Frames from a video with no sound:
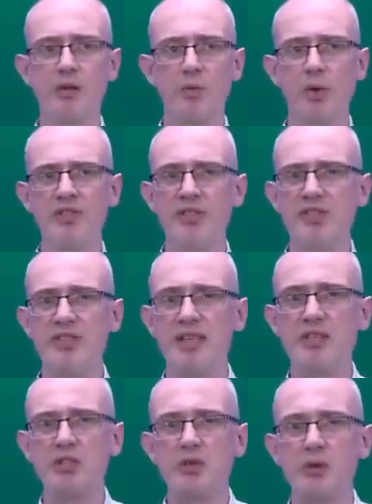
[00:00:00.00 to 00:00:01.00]
What is
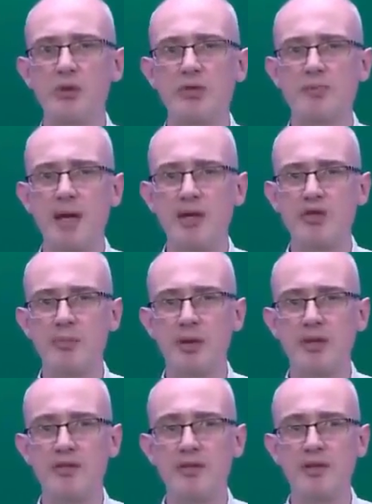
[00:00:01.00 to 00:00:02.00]
discourse
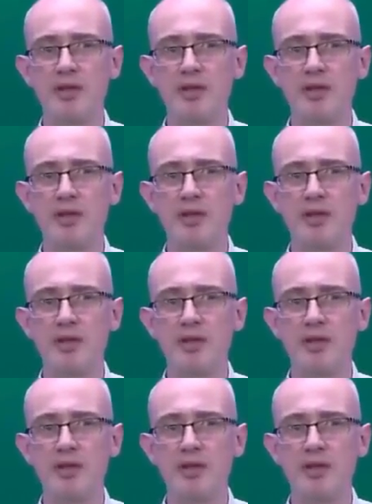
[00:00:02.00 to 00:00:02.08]
management?